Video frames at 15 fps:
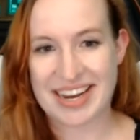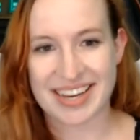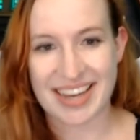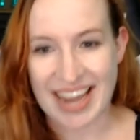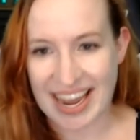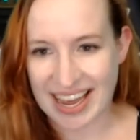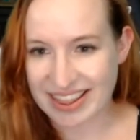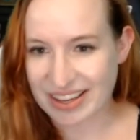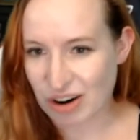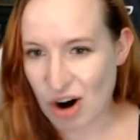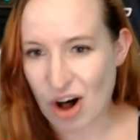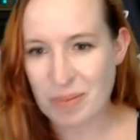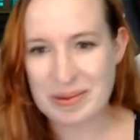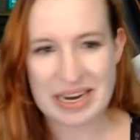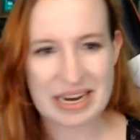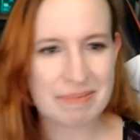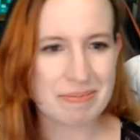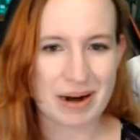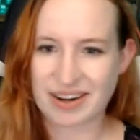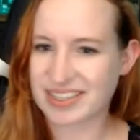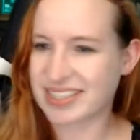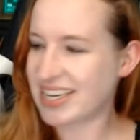and they're all being
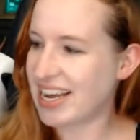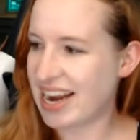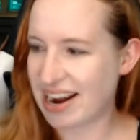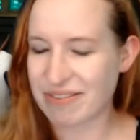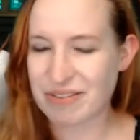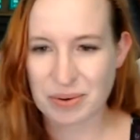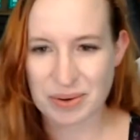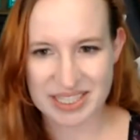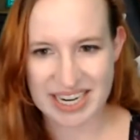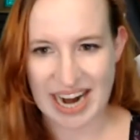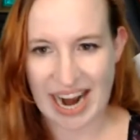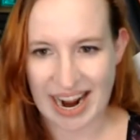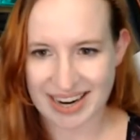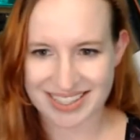punked, and everyone's an actor.